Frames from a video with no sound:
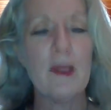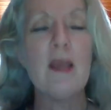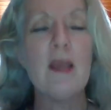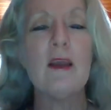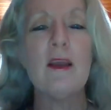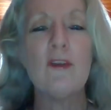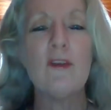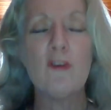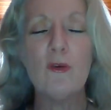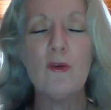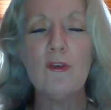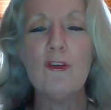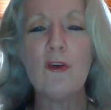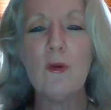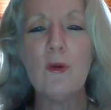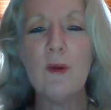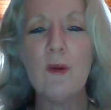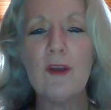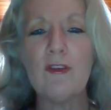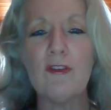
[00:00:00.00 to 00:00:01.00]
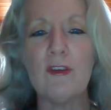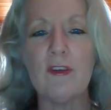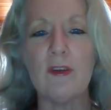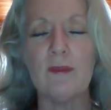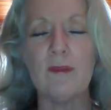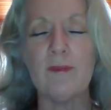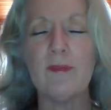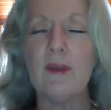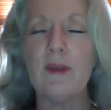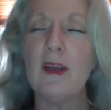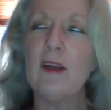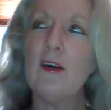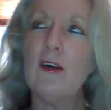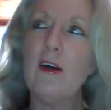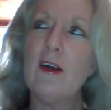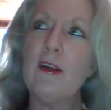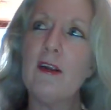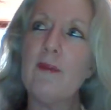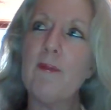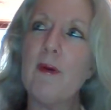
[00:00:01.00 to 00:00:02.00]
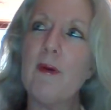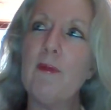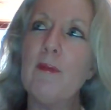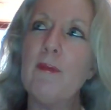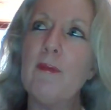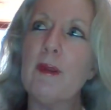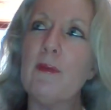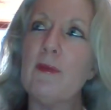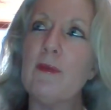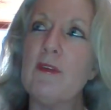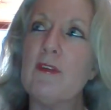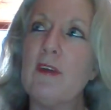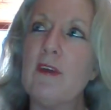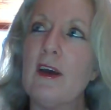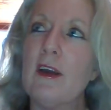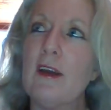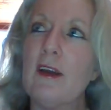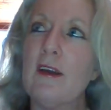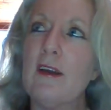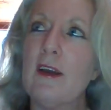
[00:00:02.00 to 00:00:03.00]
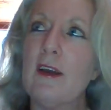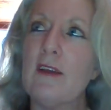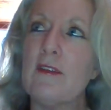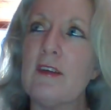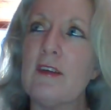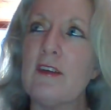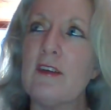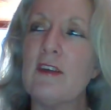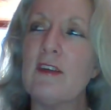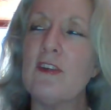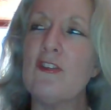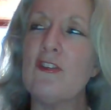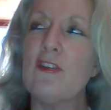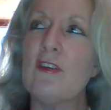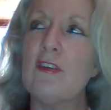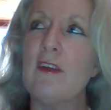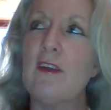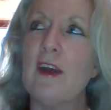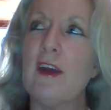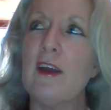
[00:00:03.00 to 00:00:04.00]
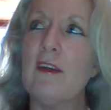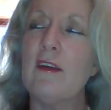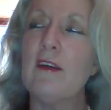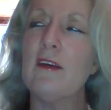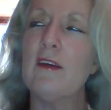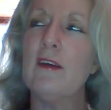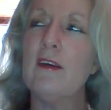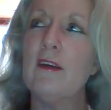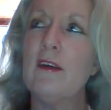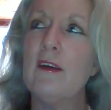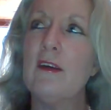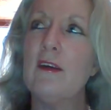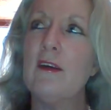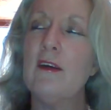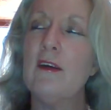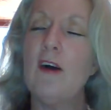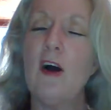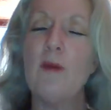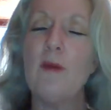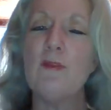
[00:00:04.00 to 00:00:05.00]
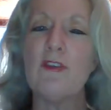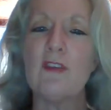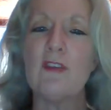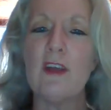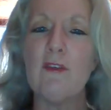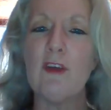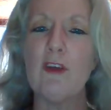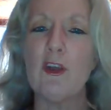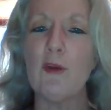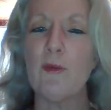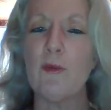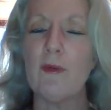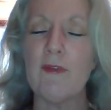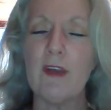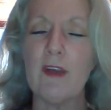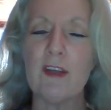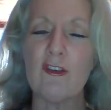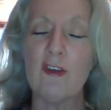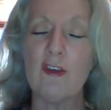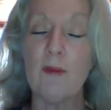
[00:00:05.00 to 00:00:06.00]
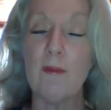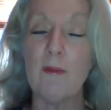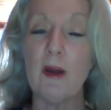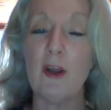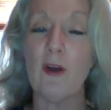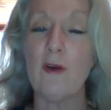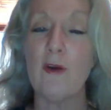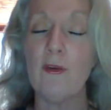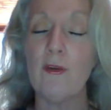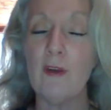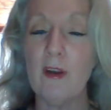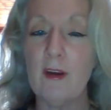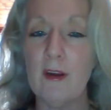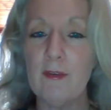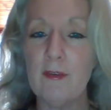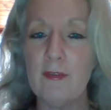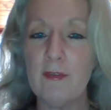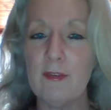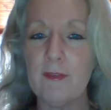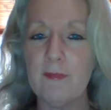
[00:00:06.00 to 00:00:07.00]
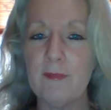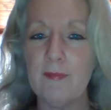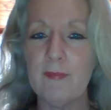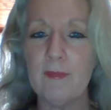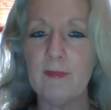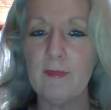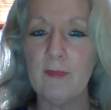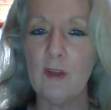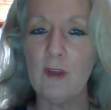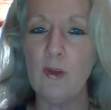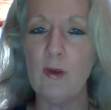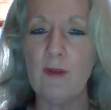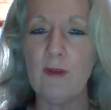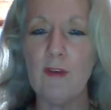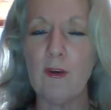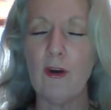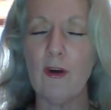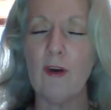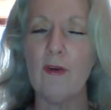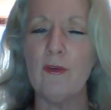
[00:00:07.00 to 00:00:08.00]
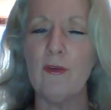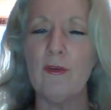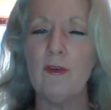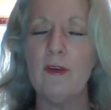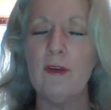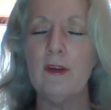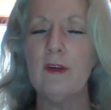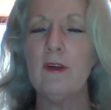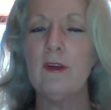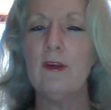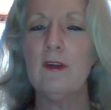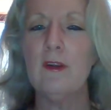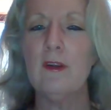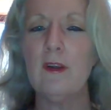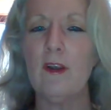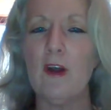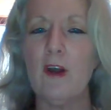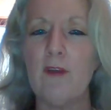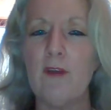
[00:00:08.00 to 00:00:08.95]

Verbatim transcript: It's good to question, and I probably would say, as an extension to that, I'm just giving you a reflection on my own life. You have your own life